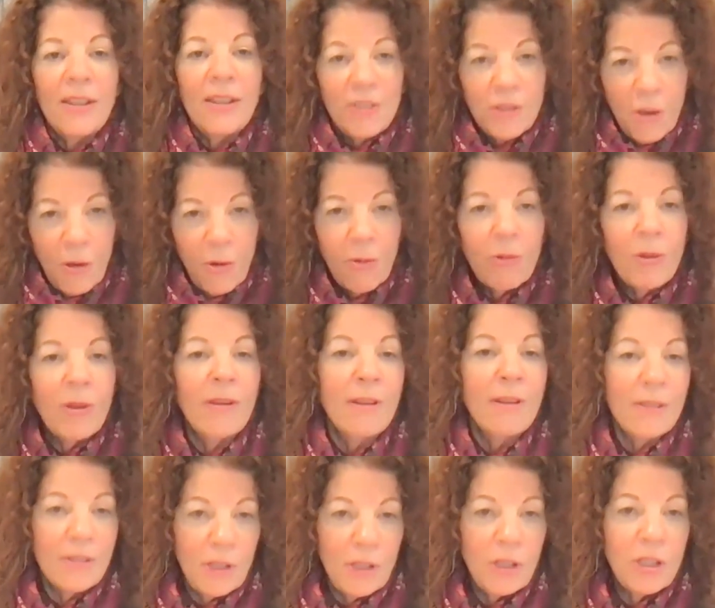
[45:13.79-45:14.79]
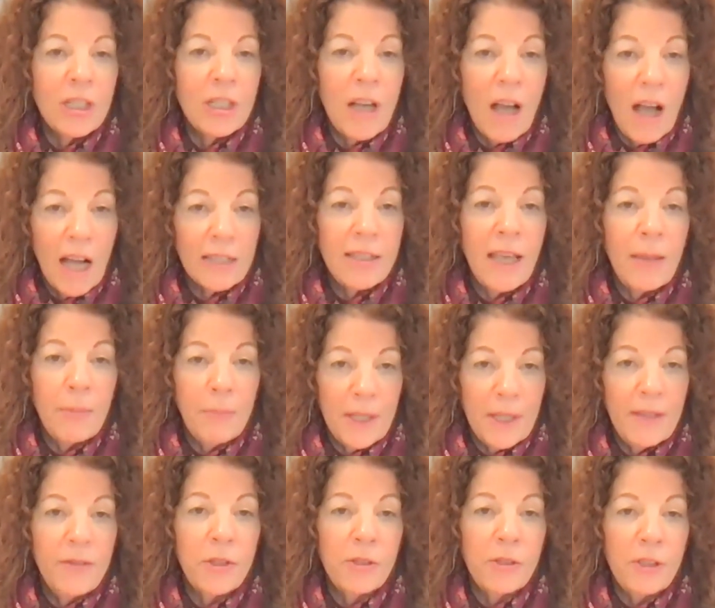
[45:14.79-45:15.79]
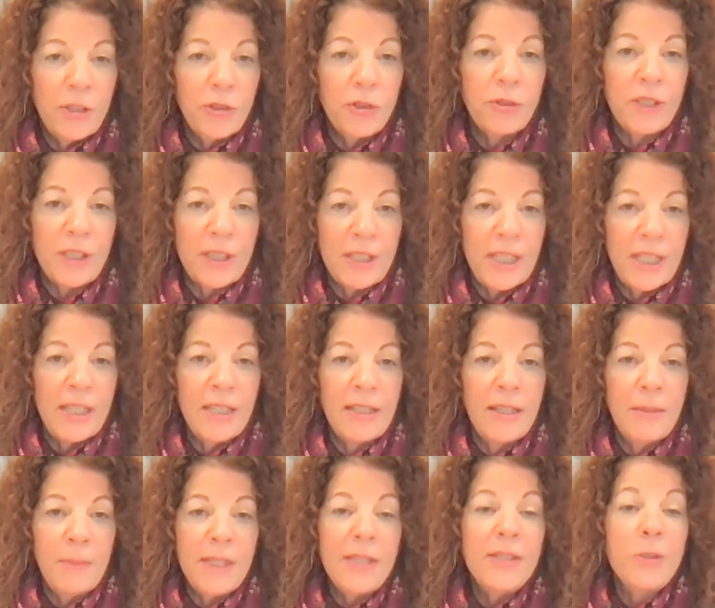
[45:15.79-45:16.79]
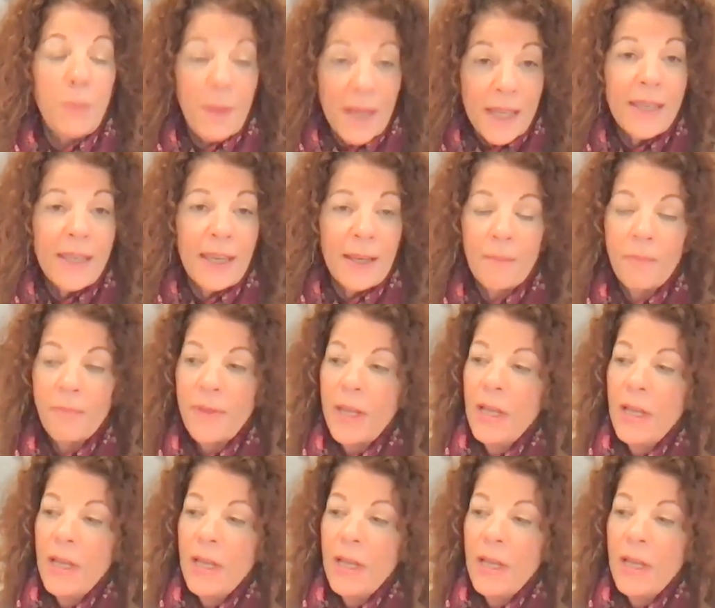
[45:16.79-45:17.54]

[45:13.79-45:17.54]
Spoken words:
So you can contact me if you're interested in me speaking.